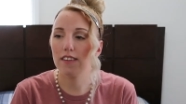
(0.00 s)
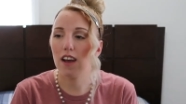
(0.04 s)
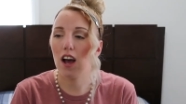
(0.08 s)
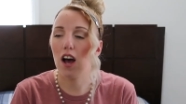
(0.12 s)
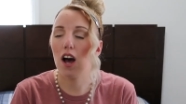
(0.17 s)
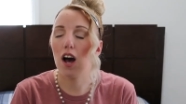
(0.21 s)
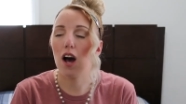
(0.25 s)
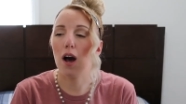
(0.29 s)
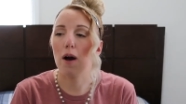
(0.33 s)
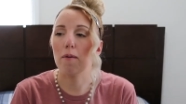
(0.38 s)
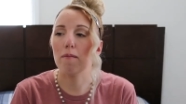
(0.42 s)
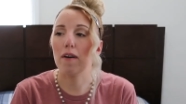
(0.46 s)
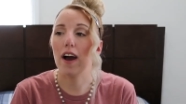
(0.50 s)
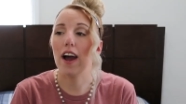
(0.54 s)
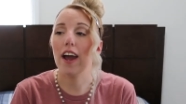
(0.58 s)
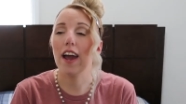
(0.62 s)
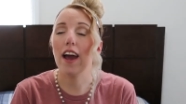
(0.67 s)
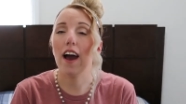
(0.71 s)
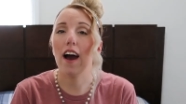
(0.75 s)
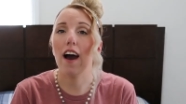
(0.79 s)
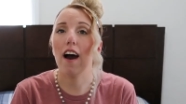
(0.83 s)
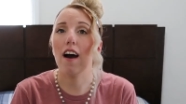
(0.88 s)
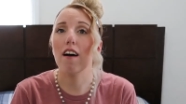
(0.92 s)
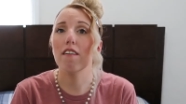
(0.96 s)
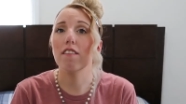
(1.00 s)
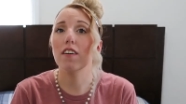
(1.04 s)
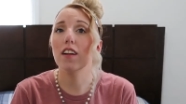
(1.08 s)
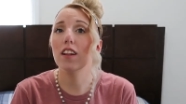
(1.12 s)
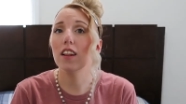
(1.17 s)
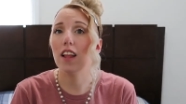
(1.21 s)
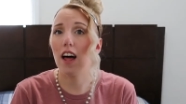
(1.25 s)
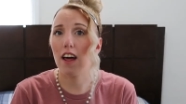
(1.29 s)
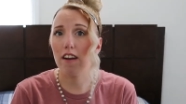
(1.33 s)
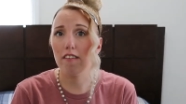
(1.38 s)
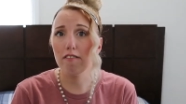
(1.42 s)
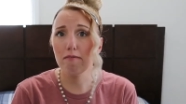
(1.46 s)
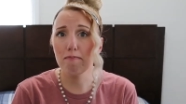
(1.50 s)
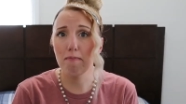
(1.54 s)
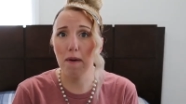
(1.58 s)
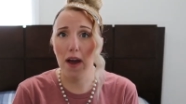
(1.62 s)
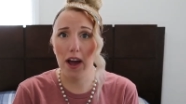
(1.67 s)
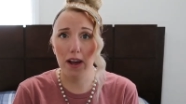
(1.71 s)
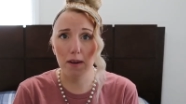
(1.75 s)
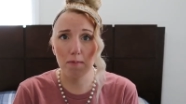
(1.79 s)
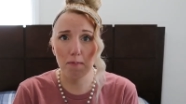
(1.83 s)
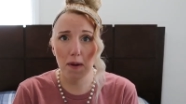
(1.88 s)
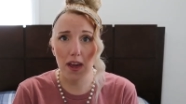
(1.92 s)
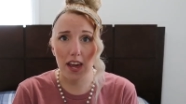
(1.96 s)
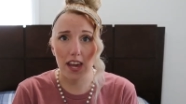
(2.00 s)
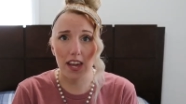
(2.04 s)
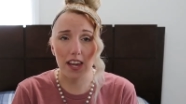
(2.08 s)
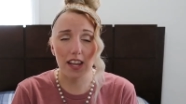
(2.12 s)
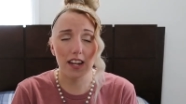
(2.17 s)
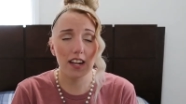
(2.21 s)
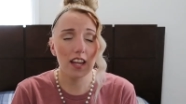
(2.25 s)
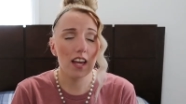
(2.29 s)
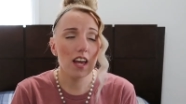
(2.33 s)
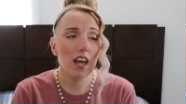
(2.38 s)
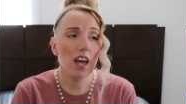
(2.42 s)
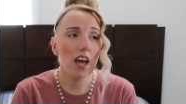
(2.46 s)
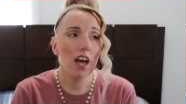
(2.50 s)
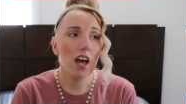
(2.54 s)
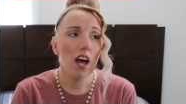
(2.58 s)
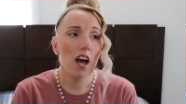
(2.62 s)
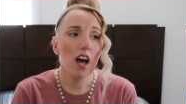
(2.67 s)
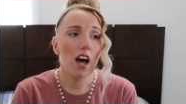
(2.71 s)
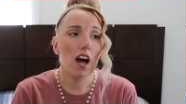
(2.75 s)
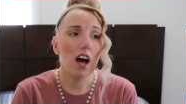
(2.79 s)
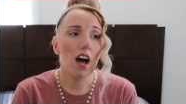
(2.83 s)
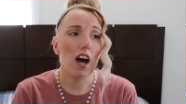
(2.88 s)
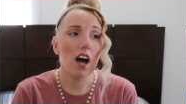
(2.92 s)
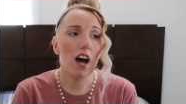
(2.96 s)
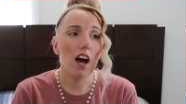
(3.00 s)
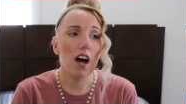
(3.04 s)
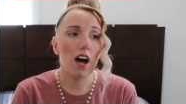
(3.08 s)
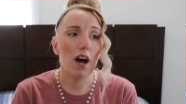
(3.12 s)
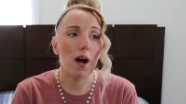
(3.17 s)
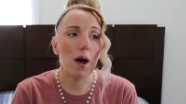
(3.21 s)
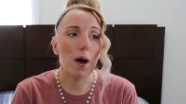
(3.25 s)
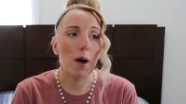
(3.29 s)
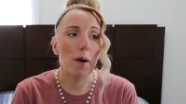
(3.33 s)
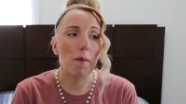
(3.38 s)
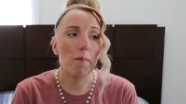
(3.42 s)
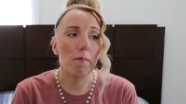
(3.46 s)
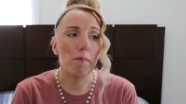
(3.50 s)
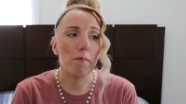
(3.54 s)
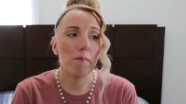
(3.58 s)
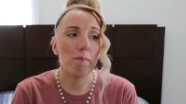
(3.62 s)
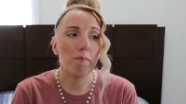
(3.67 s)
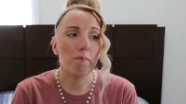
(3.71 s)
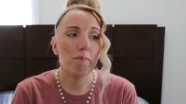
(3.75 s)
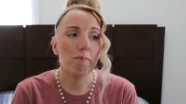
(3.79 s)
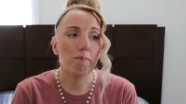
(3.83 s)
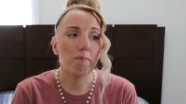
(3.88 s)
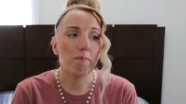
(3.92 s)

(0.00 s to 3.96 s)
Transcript: Um, I have a lot of back pain um,